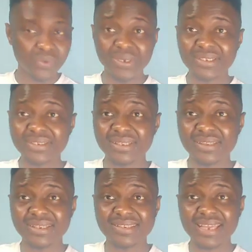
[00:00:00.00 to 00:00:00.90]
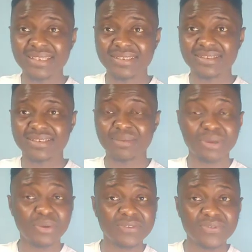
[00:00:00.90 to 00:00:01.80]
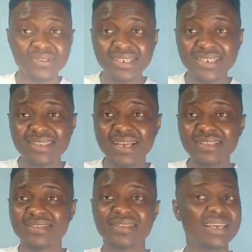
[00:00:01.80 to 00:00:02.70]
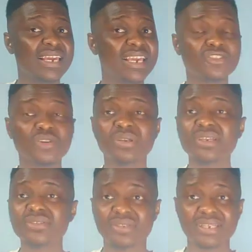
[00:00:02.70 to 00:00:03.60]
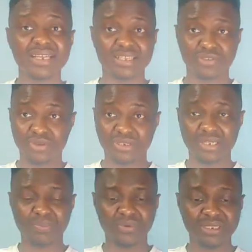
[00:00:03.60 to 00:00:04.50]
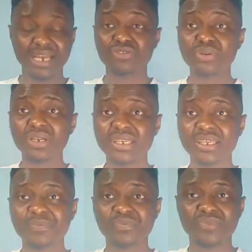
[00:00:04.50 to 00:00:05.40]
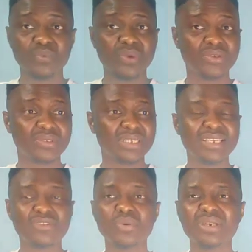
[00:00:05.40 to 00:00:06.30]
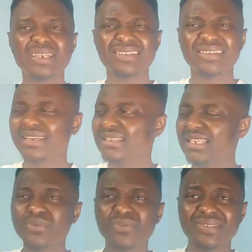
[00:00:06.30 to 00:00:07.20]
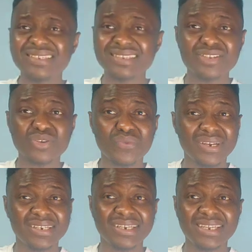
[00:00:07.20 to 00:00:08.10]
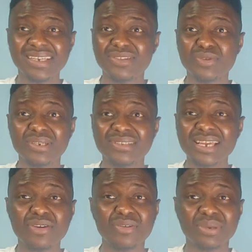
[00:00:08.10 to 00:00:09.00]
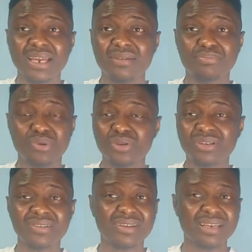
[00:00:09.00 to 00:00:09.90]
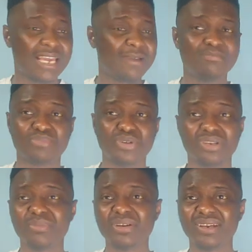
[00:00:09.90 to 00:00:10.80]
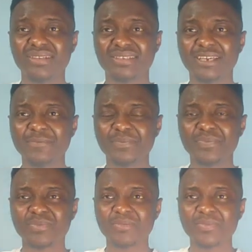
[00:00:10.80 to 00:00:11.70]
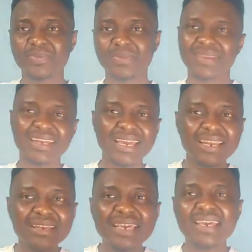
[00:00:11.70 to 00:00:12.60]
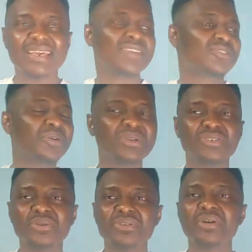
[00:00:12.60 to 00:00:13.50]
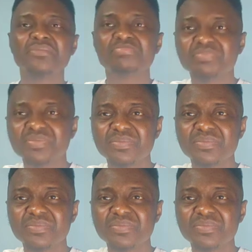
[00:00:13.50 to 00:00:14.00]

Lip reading: with the stats. Because if you see the stats, he's not the guy that's going to disappoint. And truly, when you see, he's only, in terms of distance covered in the league, he's only second behind Bruno Guimaraes. And then his goal ratio is not